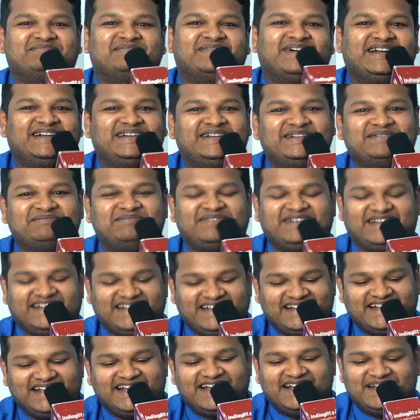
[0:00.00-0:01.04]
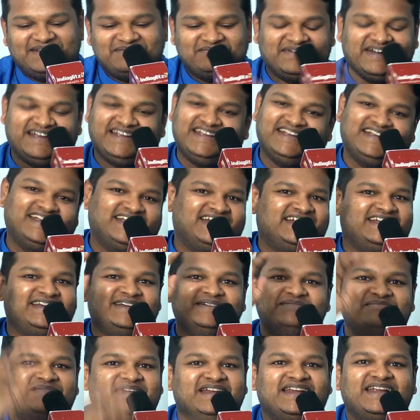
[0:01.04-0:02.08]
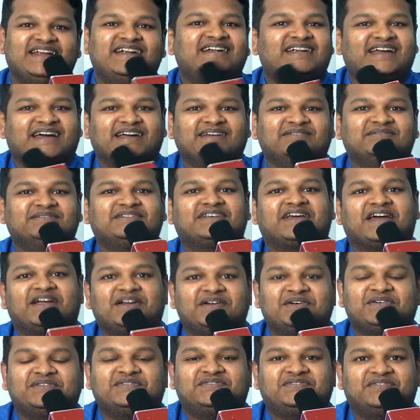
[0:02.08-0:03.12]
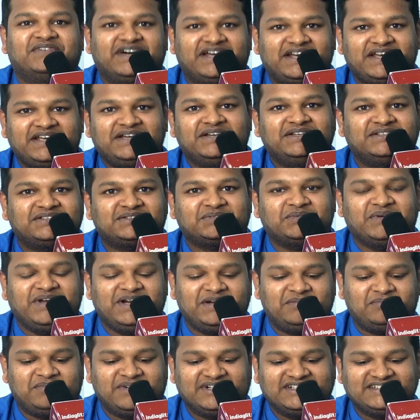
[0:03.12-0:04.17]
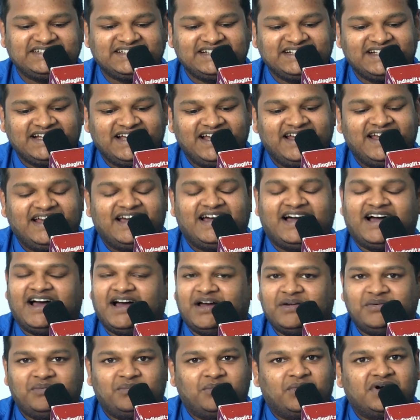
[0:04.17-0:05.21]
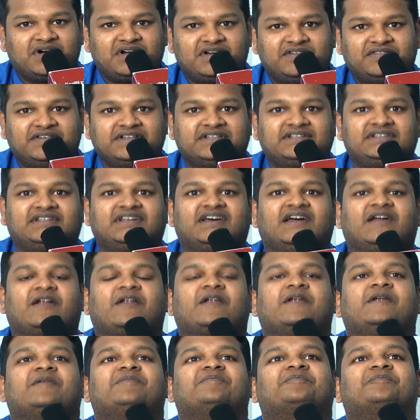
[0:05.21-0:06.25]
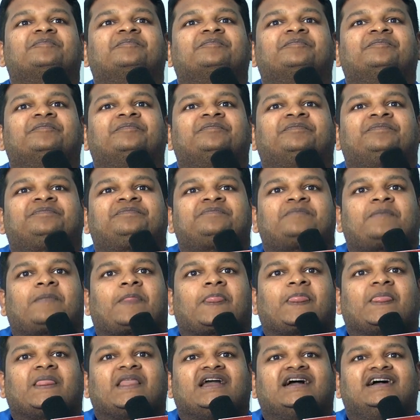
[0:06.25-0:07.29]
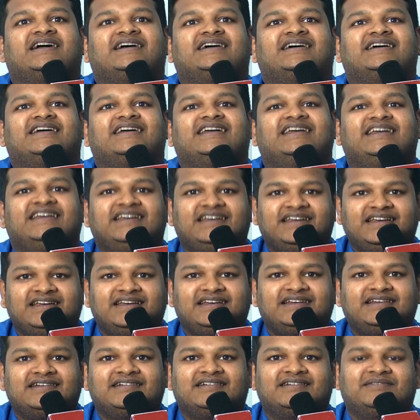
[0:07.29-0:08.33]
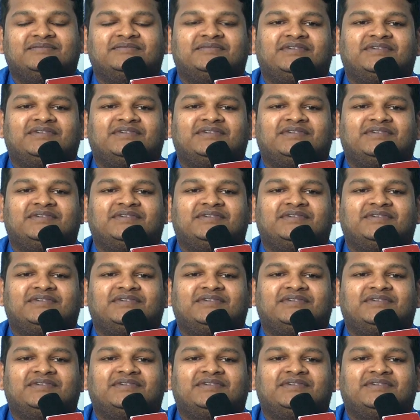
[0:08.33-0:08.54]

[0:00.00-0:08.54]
multiply by any million times kind of very sweet person I would work with. And he